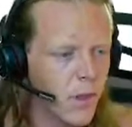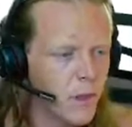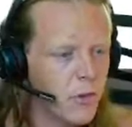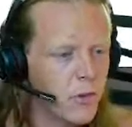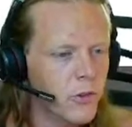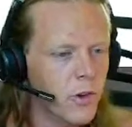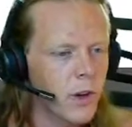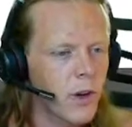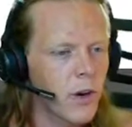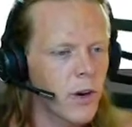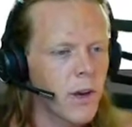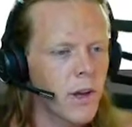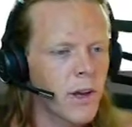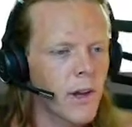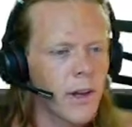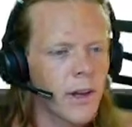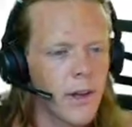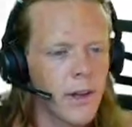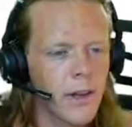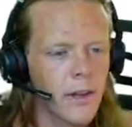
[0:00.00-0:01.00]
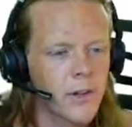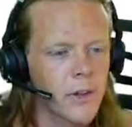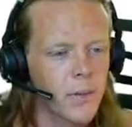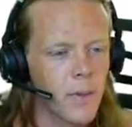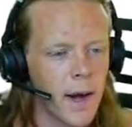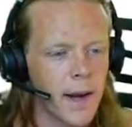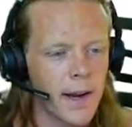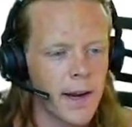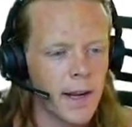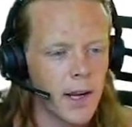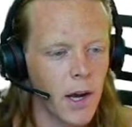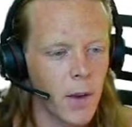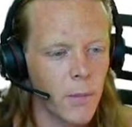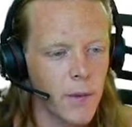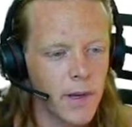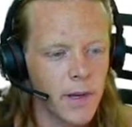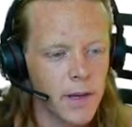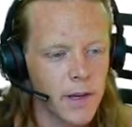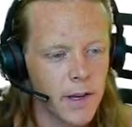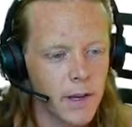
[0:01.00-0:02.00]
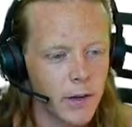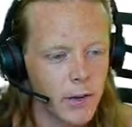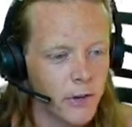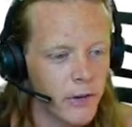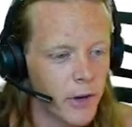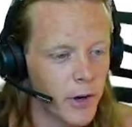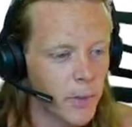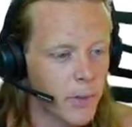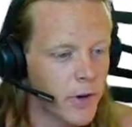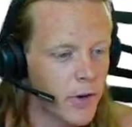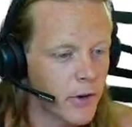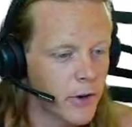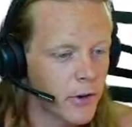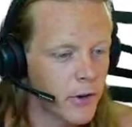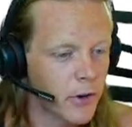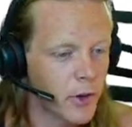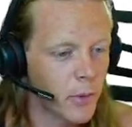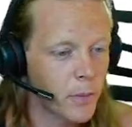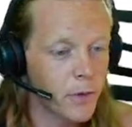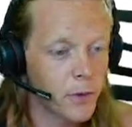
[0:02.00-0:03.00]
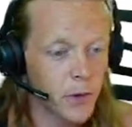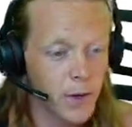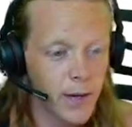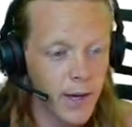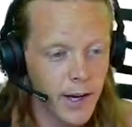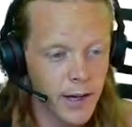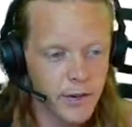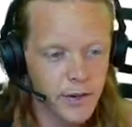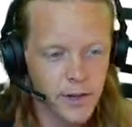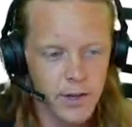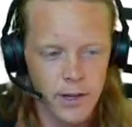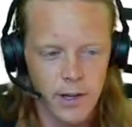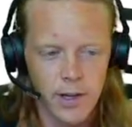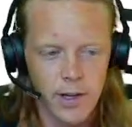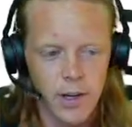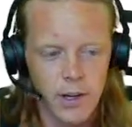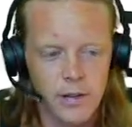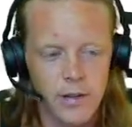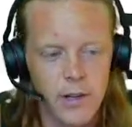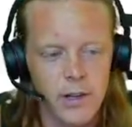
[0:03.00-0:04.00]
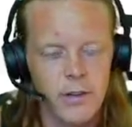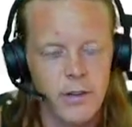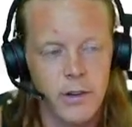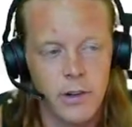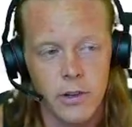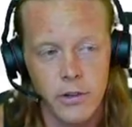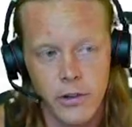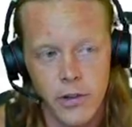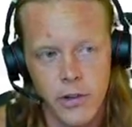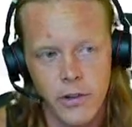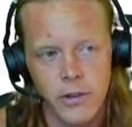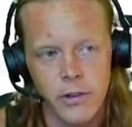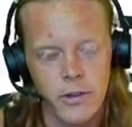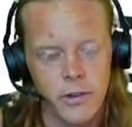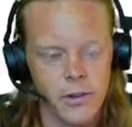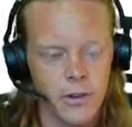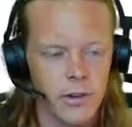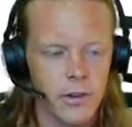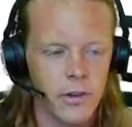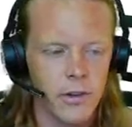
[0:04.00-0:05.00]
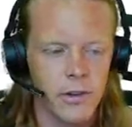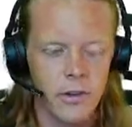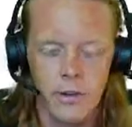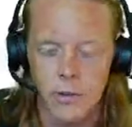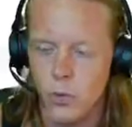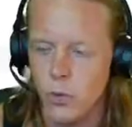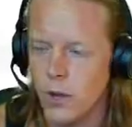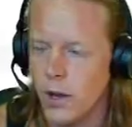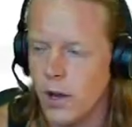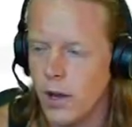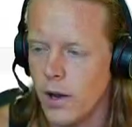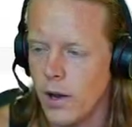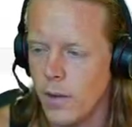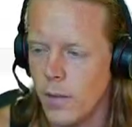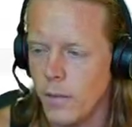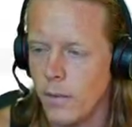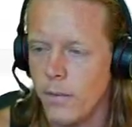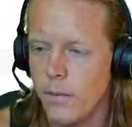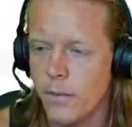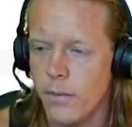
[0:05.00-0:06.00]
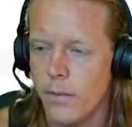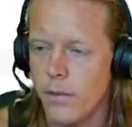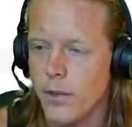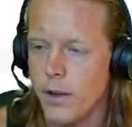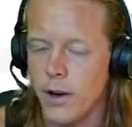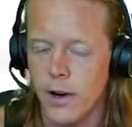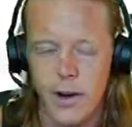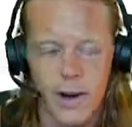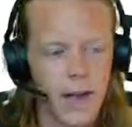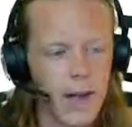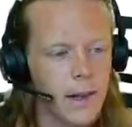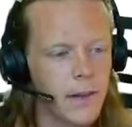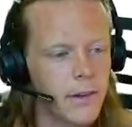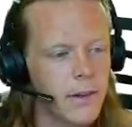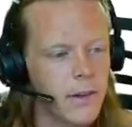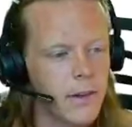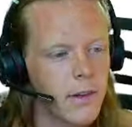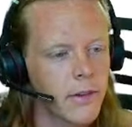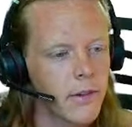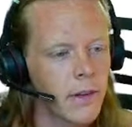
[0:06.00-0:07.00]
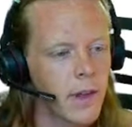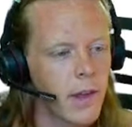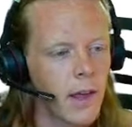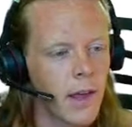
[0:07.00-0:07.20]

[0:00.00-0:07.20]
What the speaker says: So this is a mining company. Here's their peer group. You can actually click on these and it'll take you to their analysis.